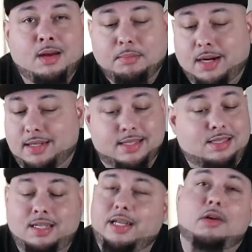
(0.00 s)
But it's
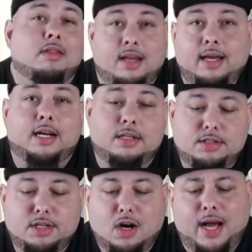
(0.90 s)
still there,
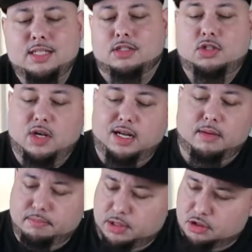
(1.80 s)
you know, as you're trying
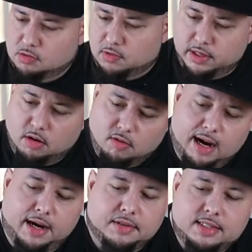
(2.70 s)
to maneuver it
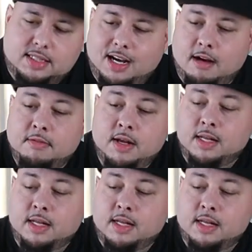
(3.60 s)
around and stuff,